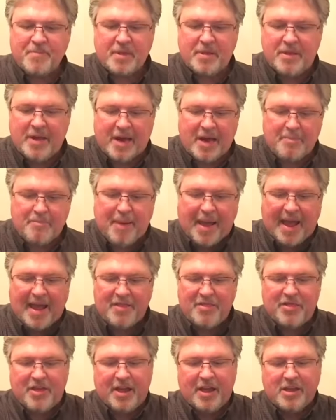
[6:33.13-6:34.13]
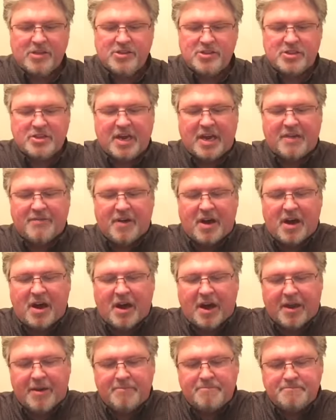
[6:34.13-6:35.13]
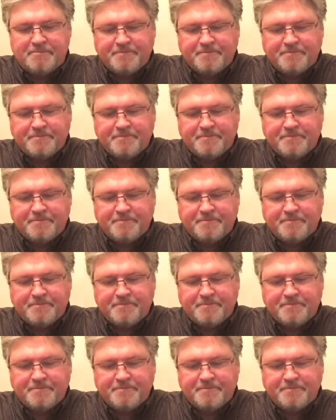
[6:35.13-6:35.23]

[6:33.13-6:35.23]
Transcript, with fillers: Not a bad thing, it's just kind of odd.